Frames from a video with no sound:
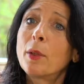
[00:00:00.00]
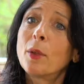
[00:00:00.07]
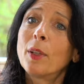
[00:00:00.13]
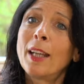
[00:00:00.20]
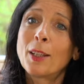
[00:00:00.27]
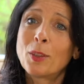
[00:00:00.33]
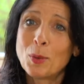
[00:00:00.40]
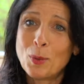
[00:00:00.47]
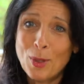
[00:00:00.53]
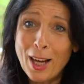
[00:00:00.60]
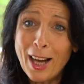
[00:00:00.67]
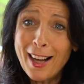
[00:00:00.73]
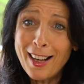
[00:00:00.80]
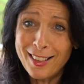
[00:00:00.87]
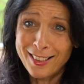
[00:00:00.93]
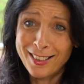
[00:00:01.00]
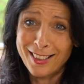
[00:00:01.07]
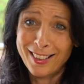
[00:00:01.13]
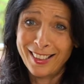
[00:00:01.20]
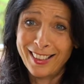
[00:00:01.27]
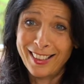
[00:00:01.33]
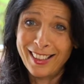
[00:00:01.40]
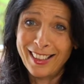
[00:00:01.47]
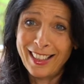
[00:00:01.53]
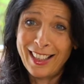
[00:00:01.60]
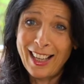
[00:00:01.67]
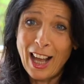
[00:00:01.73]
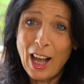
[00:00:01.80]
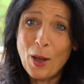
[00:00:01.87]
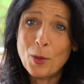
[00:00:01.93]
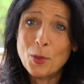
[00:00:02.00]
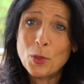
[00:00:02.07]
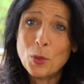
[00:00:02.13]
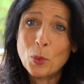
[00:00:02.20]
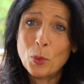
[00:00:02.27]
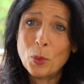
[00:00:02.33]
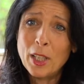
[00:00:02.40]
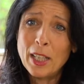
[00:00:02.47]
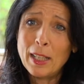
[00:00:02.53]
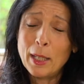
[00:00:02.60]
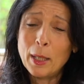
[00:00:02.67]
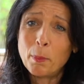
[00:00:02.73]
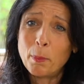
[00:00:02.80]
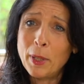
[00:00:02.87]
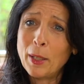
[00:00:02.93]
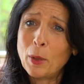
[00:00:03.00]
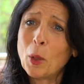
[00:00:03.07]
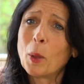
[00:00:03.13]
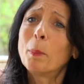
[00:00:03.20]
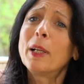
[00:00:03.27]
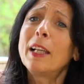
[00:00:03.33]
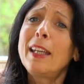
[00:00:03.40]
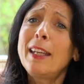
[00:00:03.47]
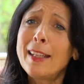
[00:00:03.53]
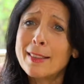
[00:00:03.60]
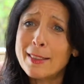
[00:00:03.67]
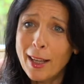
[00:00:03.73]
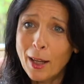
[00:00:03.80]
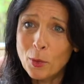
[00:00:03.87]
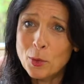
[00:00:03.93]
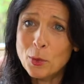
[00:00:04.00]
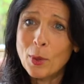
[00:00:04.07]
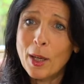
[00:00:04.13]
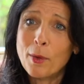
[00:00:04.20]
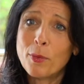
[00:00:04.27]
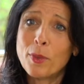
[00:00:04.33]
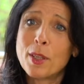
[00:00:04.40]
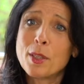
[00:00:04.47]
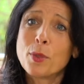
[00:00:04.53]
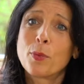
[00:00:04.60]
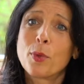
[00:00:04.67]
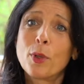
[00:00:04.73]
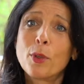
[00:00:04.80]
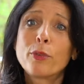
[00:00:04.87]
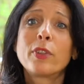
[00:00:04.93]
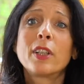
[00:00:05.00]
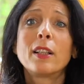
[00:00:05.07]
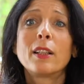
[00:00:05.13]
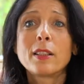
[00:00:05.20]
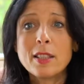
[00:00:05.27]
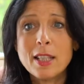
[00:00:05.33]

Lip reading: connect to the heart, how to really be complete, how to have this fulfilled